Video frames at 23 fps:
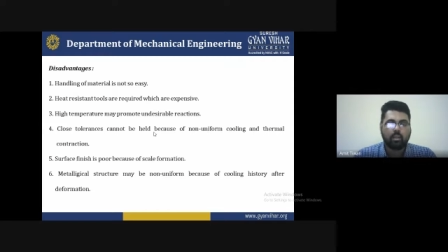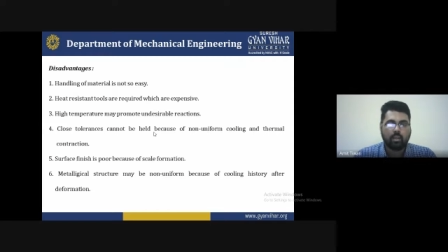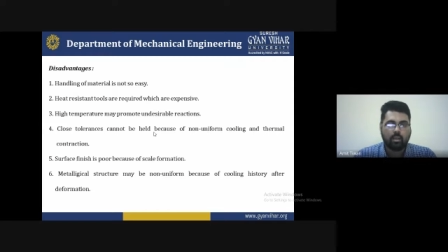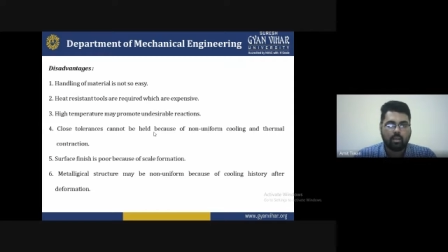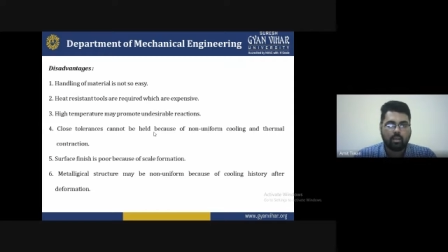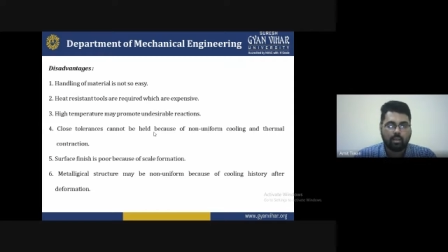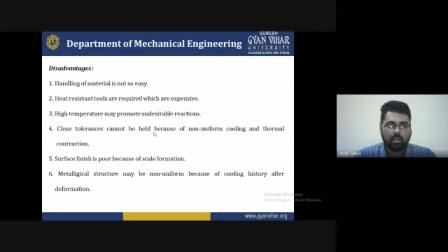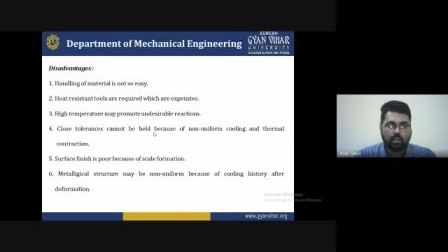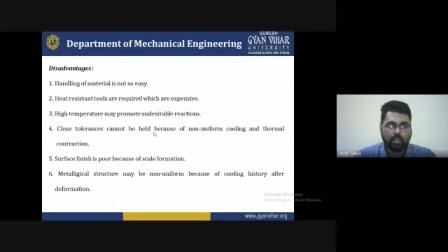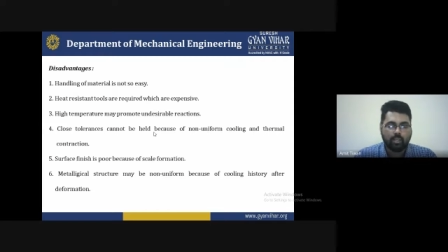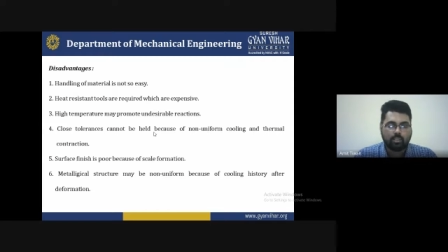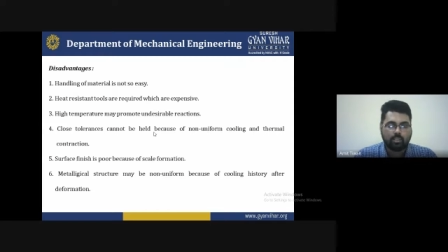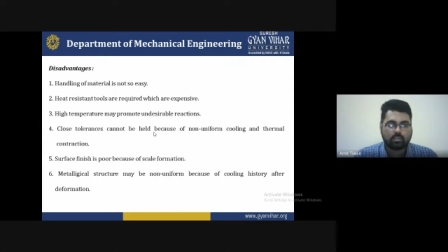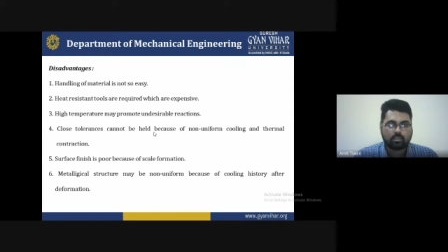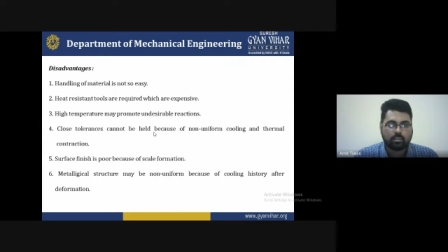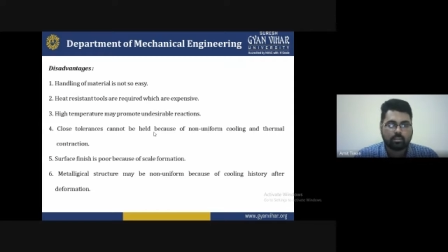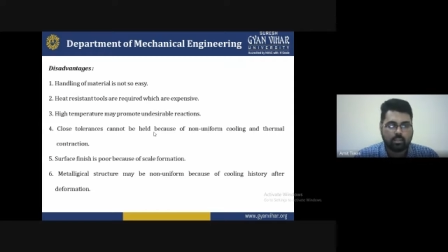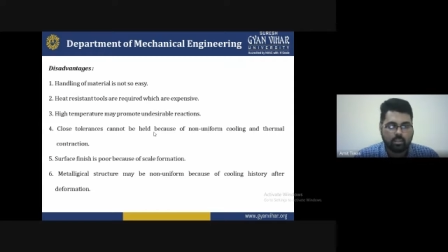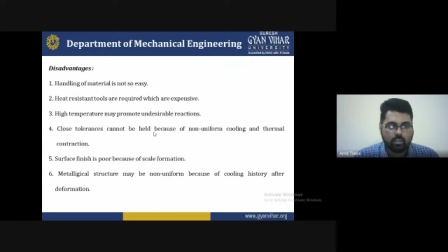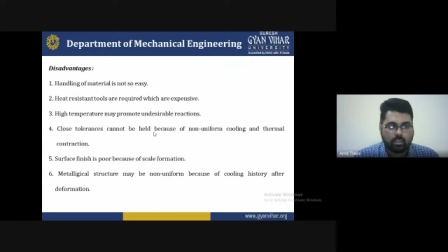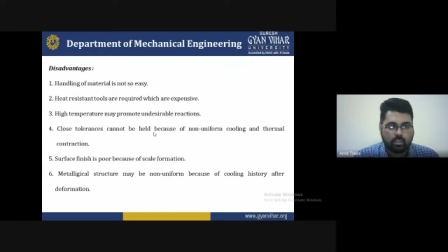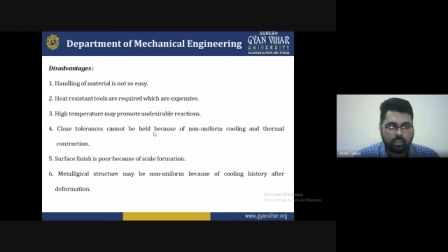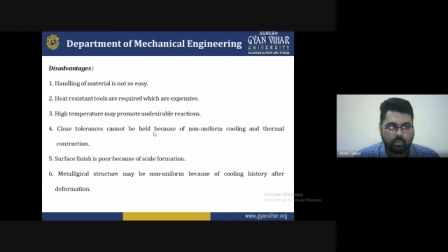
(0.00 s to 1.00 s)

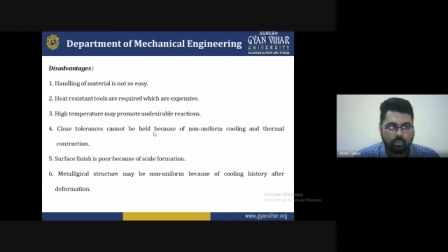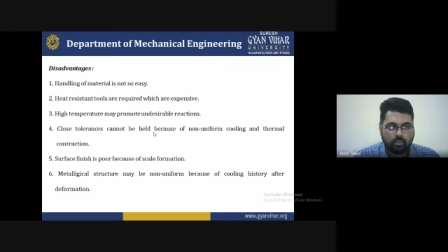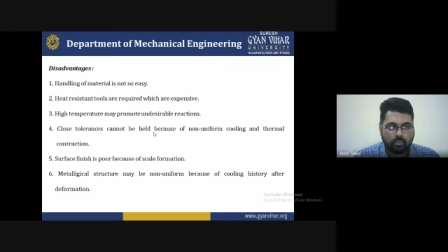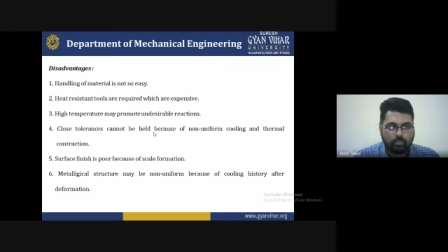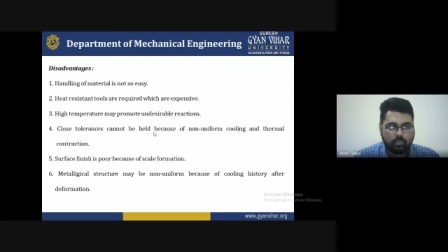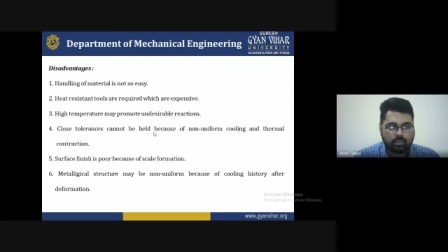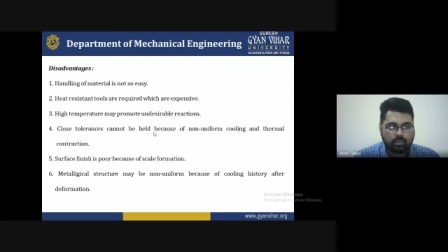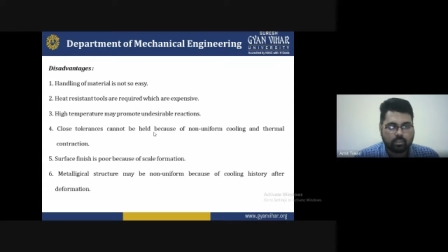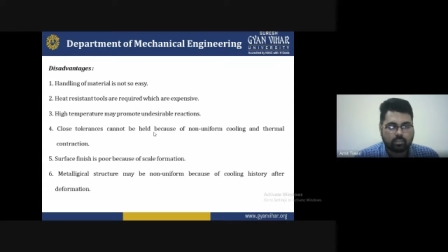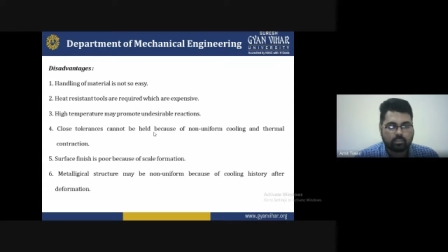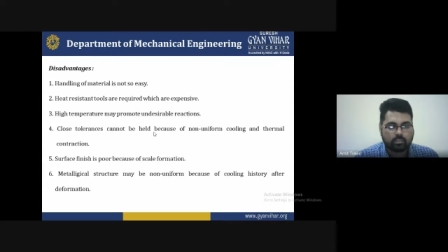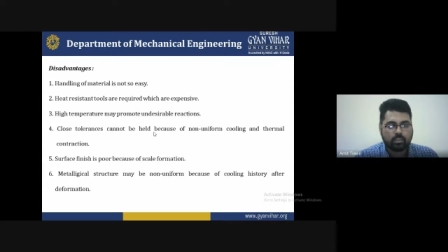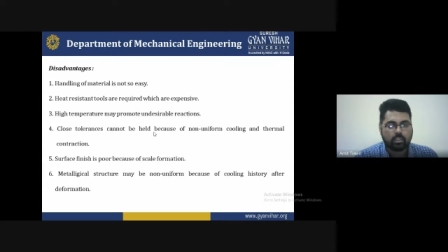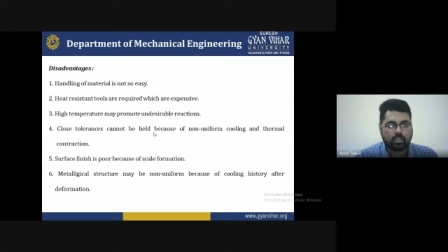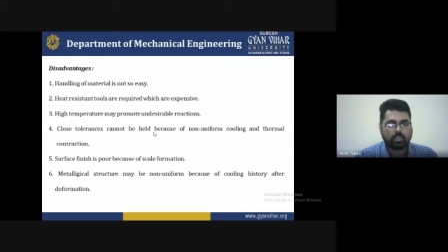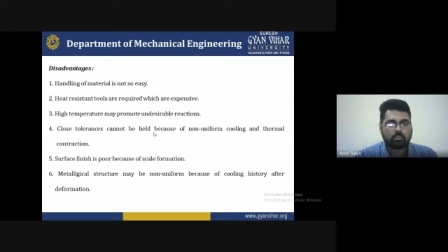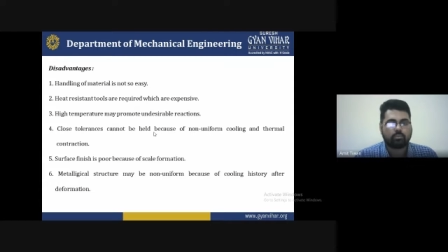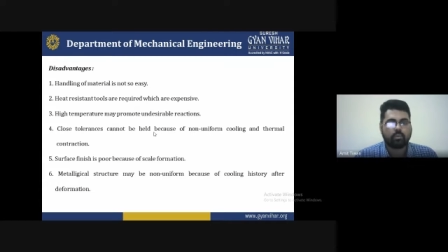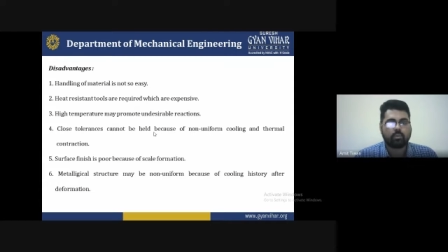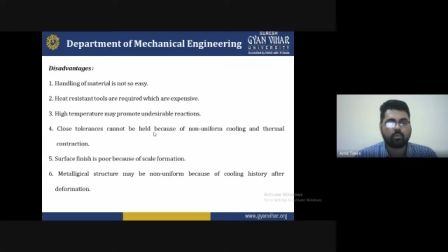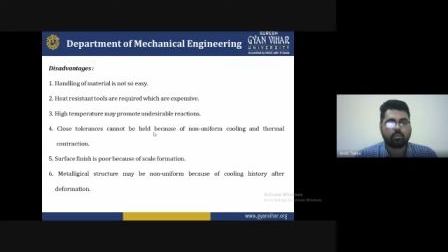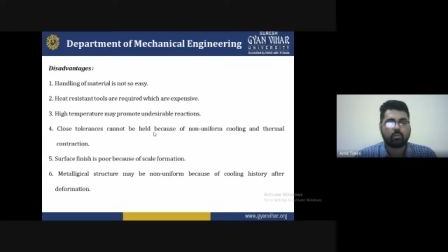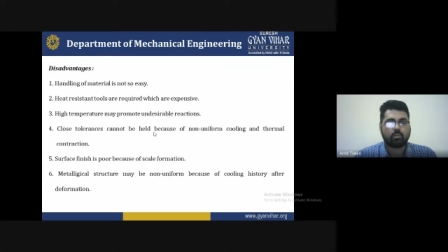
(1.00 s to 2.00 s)
you will just
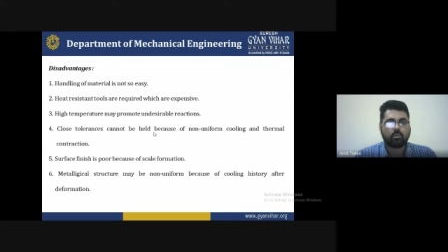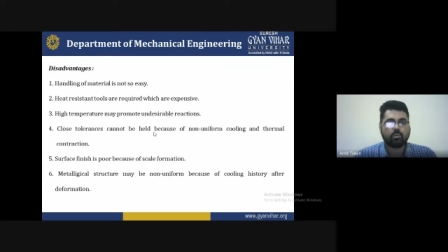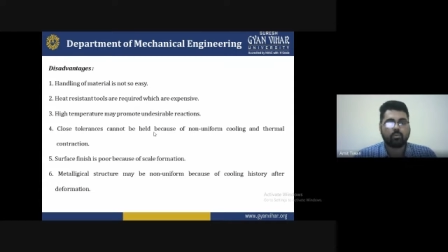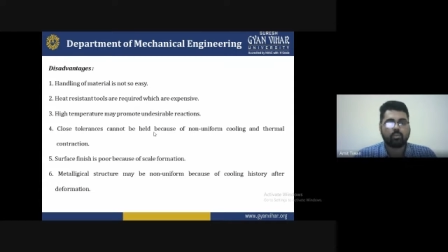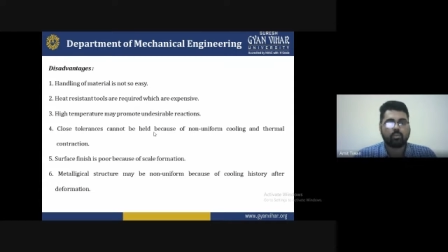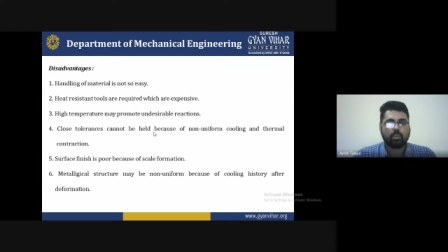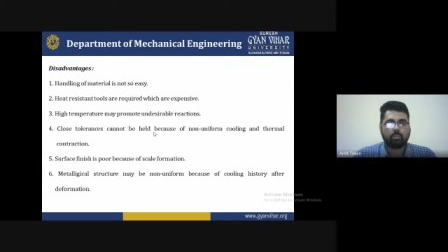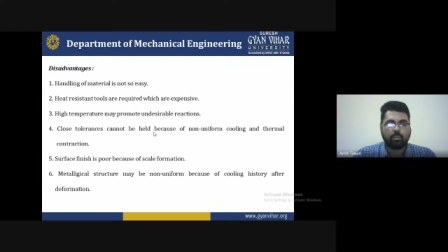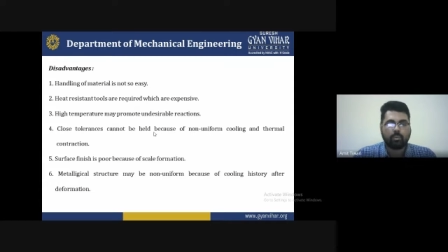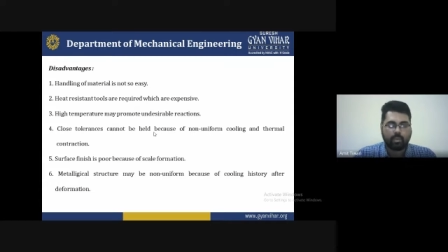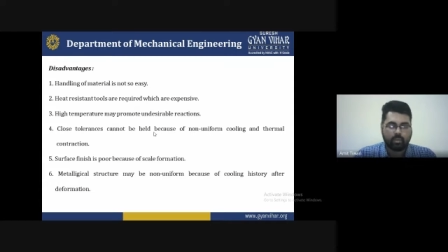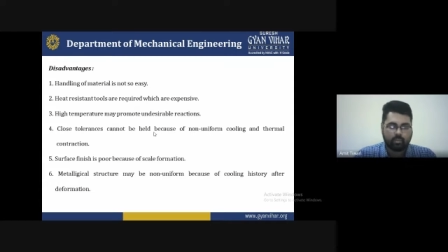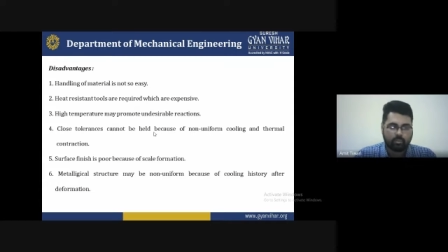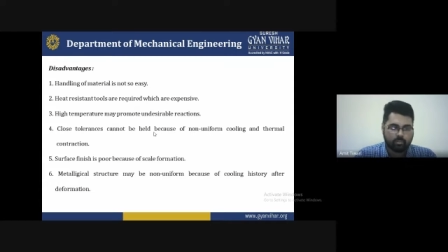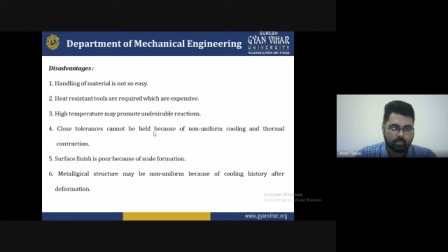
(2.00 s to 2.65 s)
transfer to the